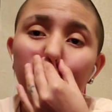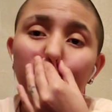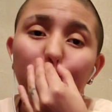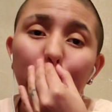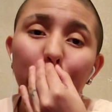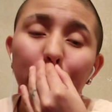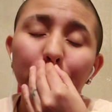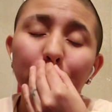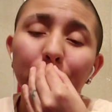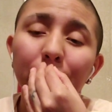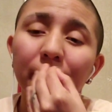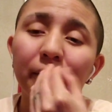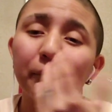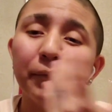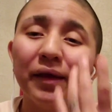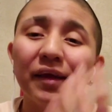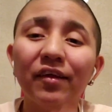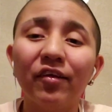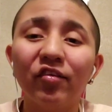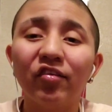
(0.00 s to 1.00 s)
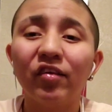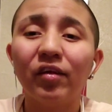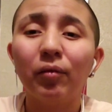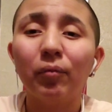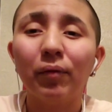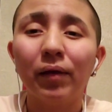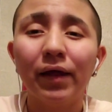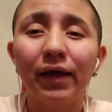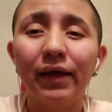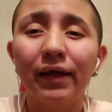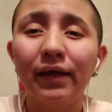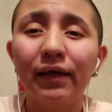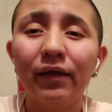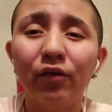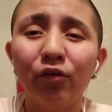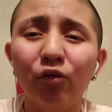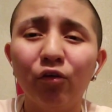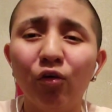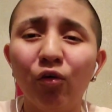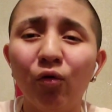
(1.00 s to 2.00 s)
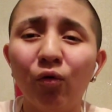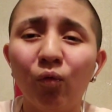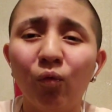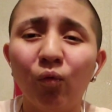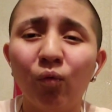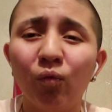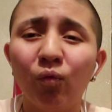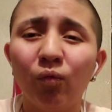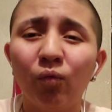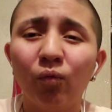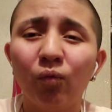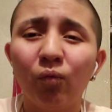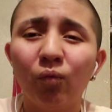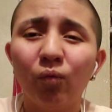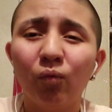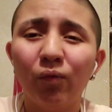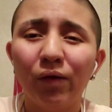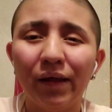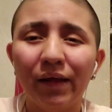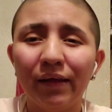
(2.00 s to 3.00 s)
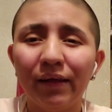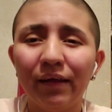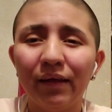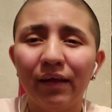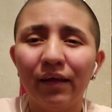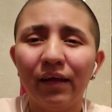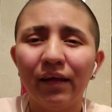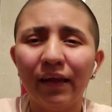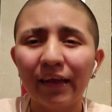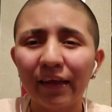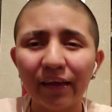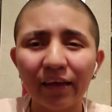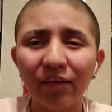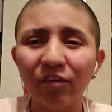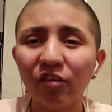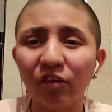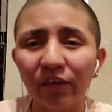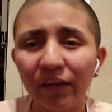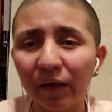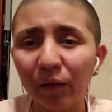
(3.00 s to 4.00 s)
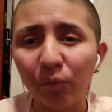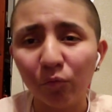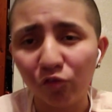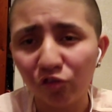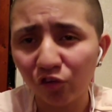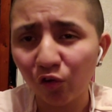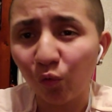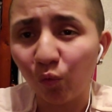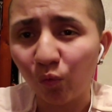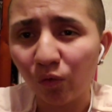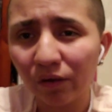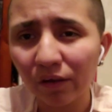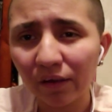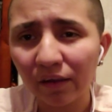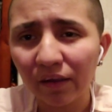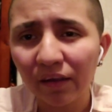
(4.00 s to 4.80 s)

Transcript: They make it seem like, you know, like it's a damn joke.